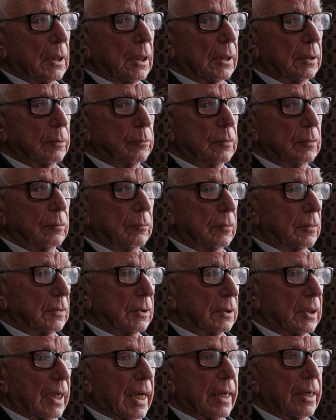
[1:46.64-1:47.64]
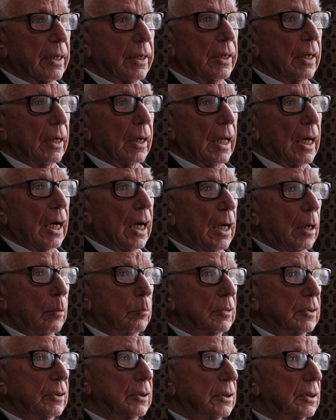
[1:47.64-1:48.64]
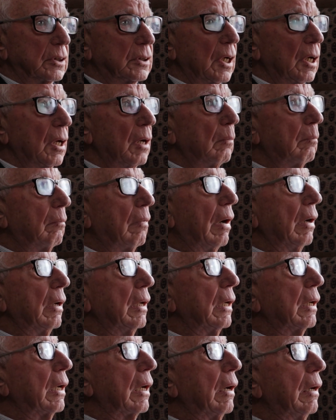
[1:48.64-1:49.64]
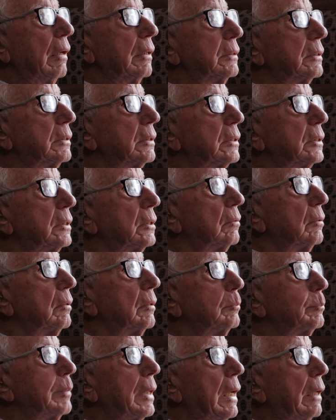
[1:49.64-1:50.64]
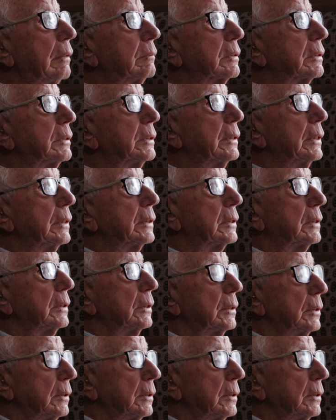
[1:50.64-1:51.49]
And we get an alarm and they say, what are you going to do about it?